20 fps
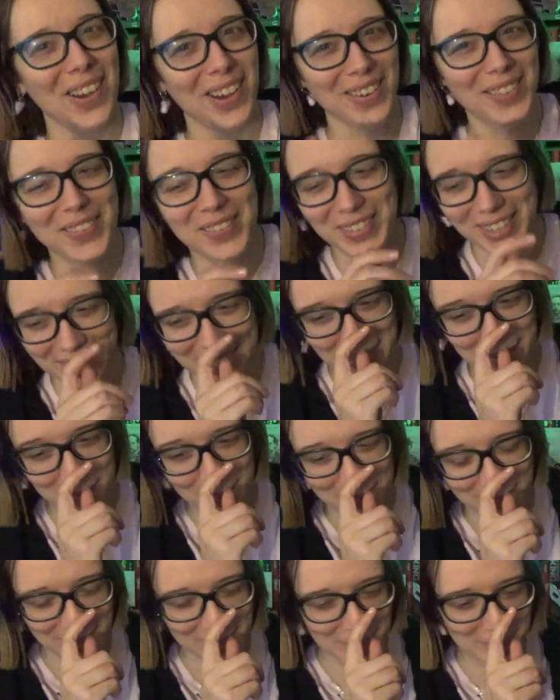
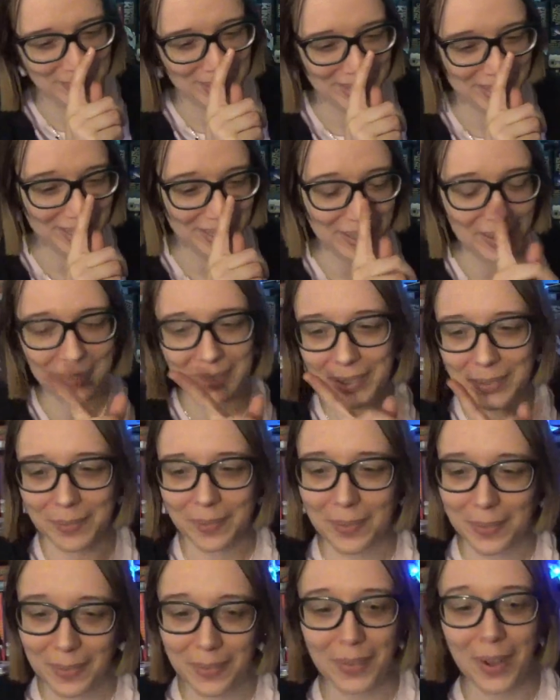nonfiction book to my shelves.
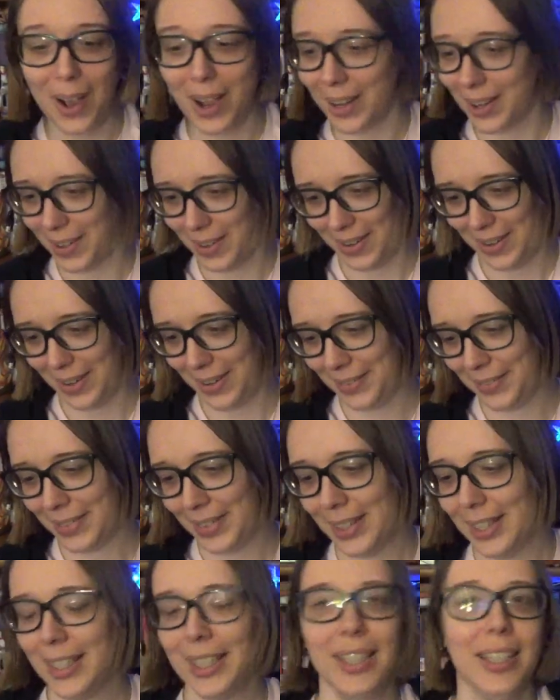Fuck off.
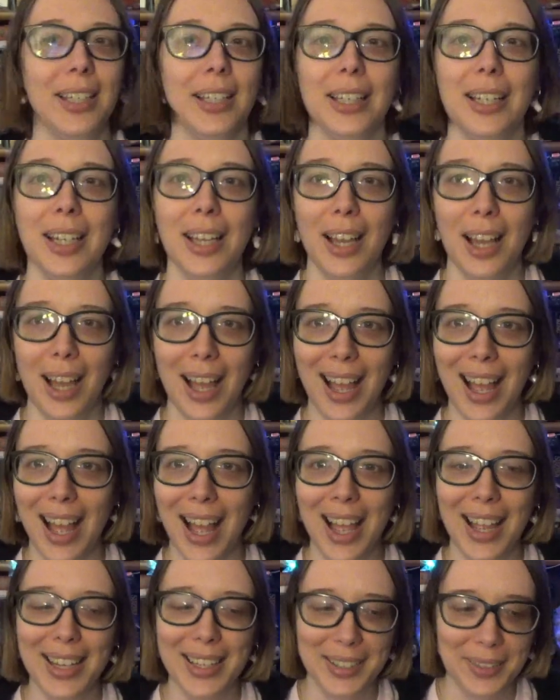
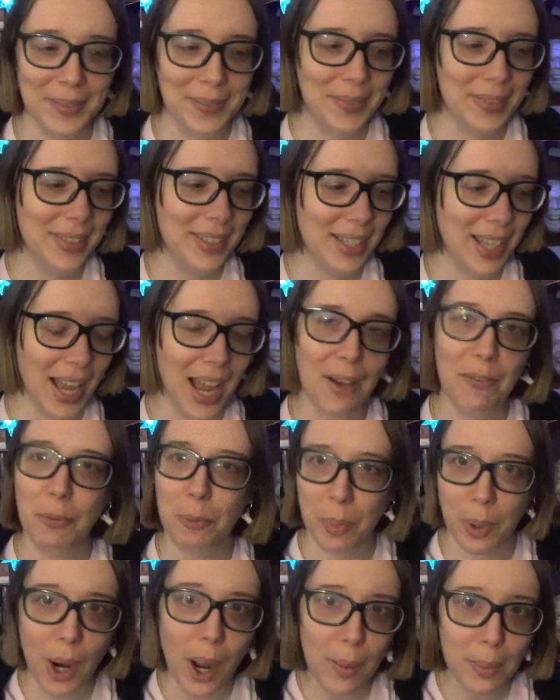I have
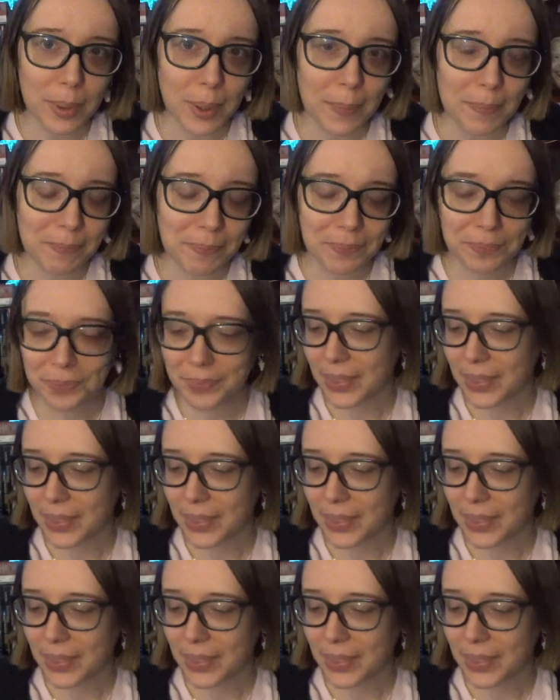a problem.